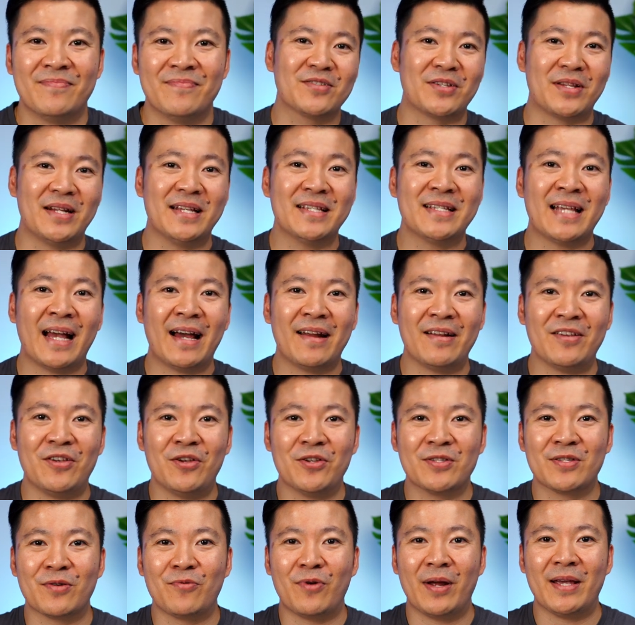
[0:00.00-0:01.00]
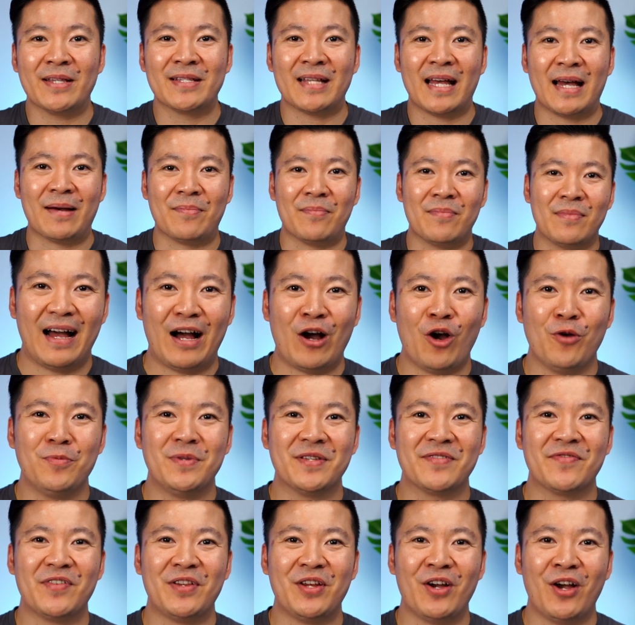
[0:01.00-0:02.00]
So this is how to use the Raiz app. I hope
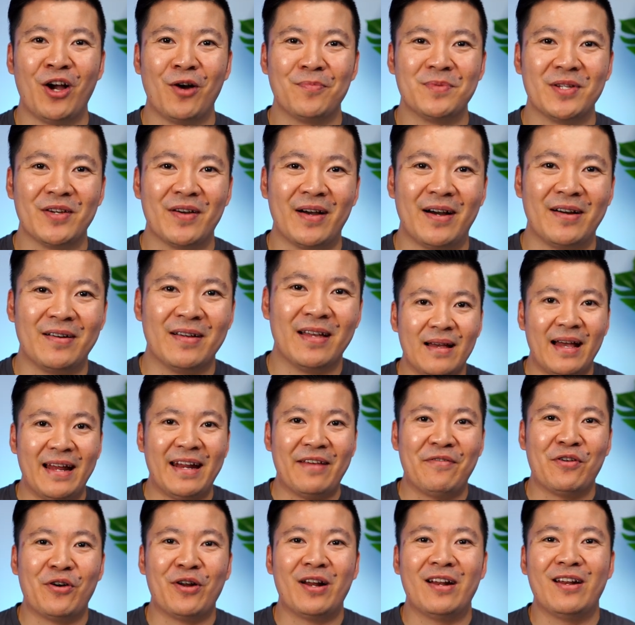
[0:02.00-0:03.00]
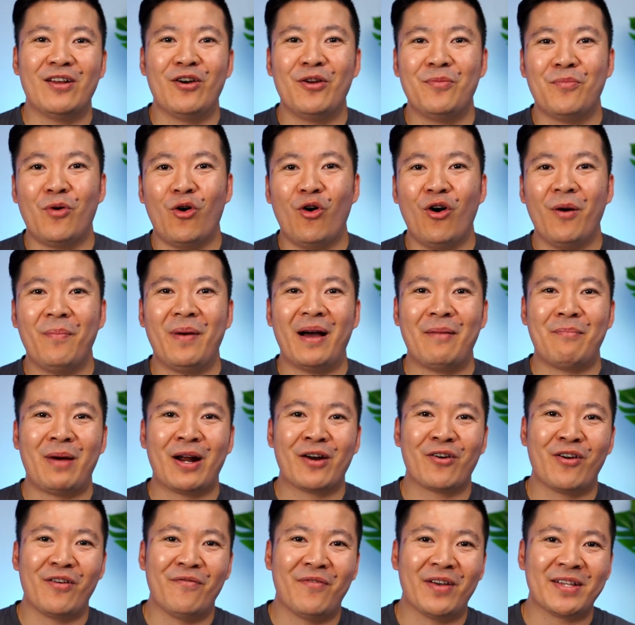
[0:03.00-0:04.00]
this video helped you out. And if you want to learn more about
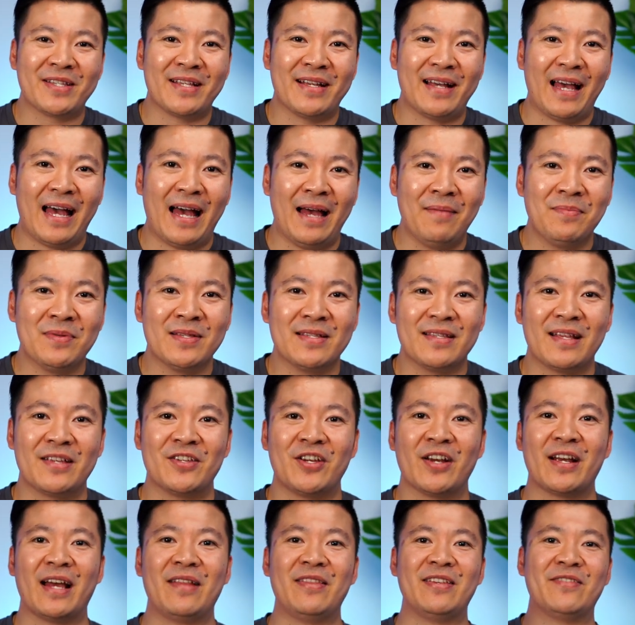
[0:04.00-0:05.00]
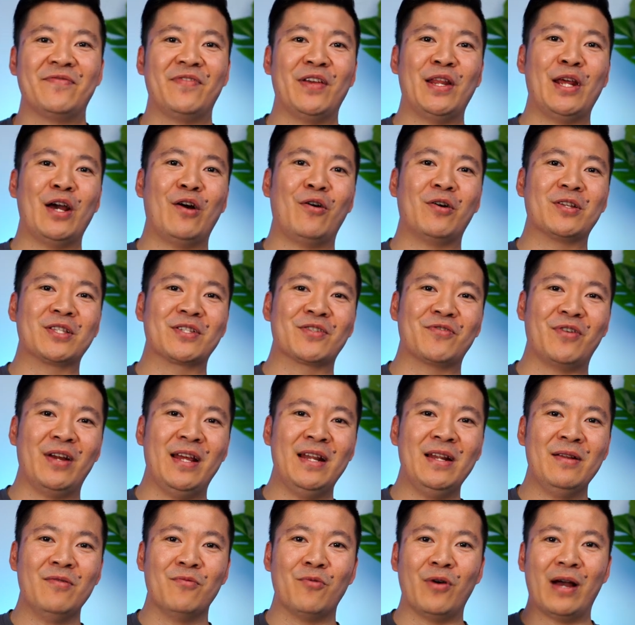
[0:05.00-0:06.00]
micro investing apps, then check out this video on
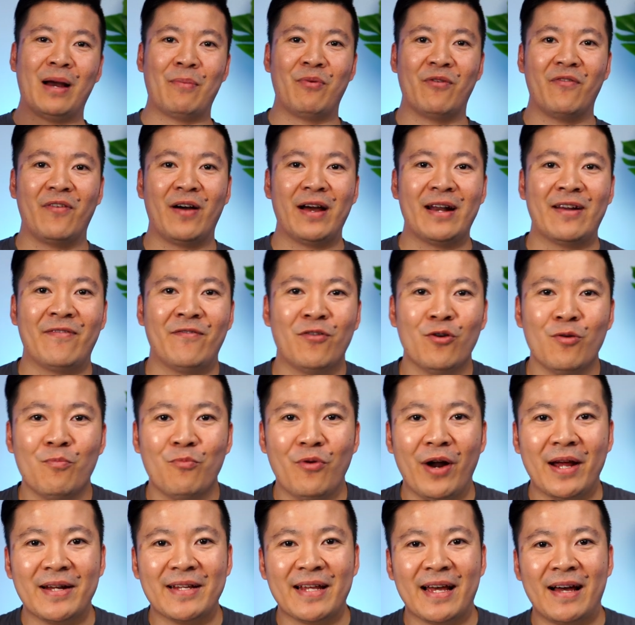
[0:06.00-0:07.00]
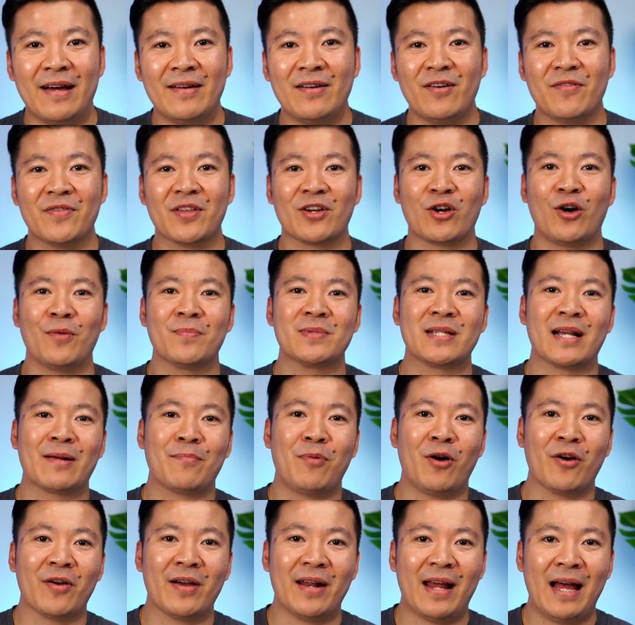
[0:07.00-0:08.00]
screen where I provide a full breakdown of the CommSec
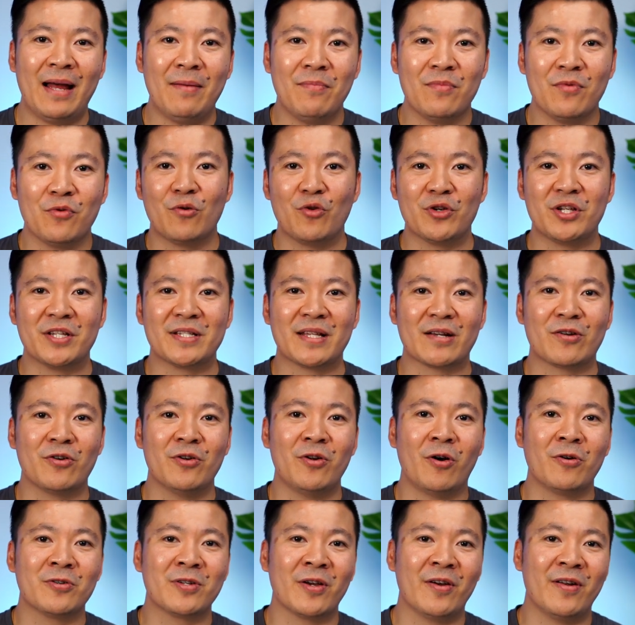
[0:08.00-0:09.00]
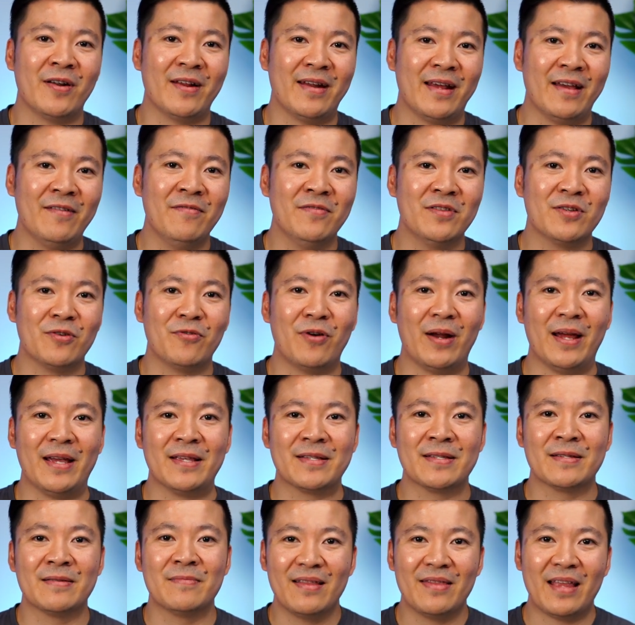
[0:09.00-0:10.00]
Pocket app, which is a good alternative to
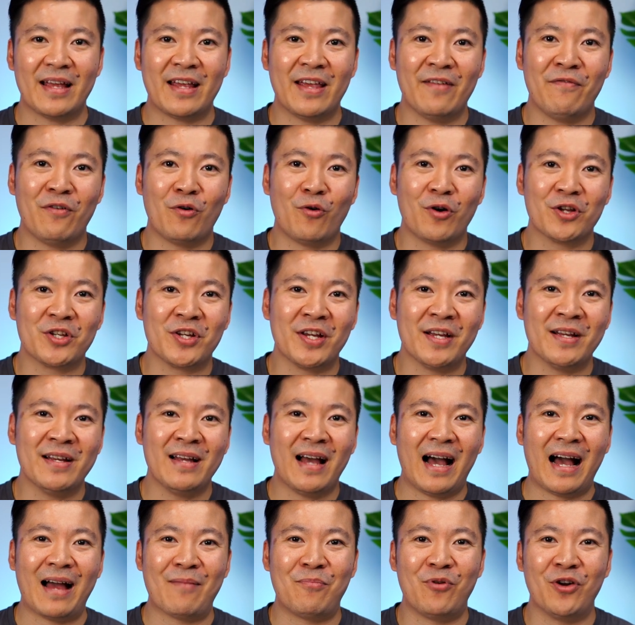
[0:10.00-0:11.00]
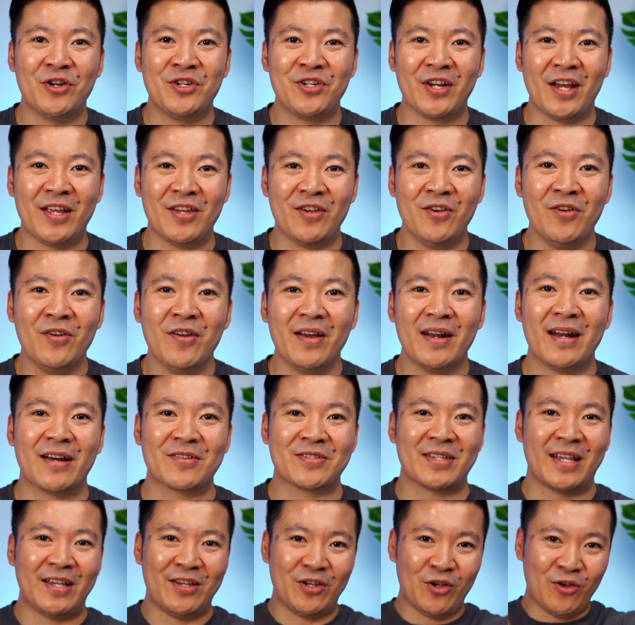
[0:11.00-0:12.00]
Raiz. Thank you for watching, I appreciate you, and I'll
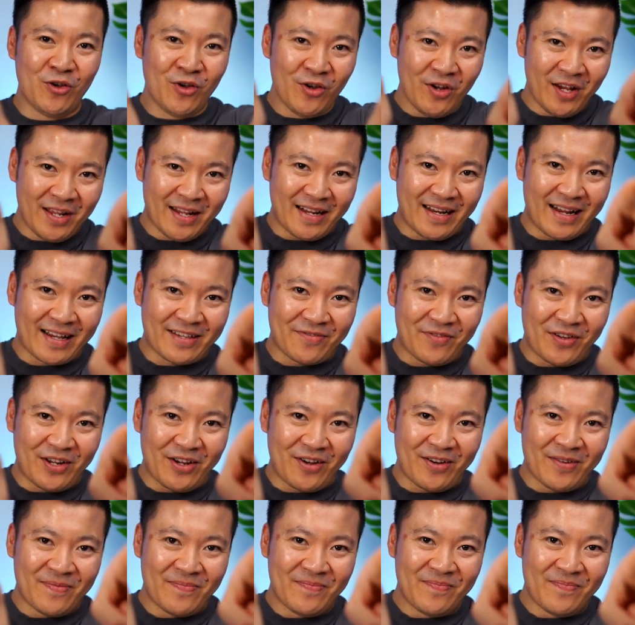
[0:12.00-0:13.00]
see you in the next video.